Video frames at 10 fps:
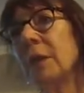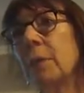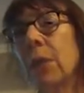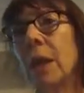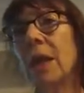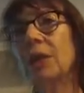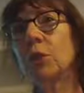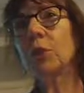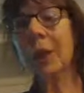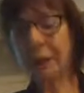that apply
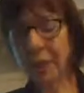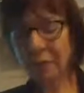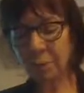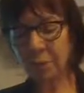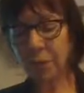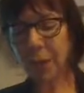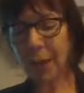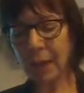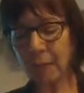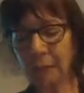to other government
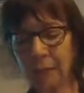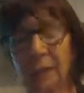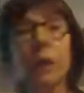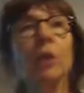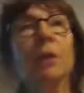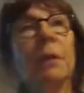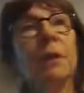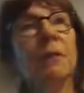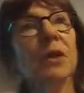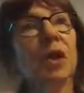departments, so
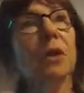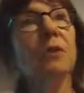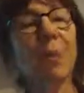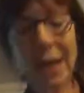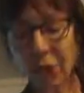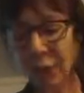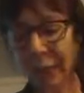the Official Information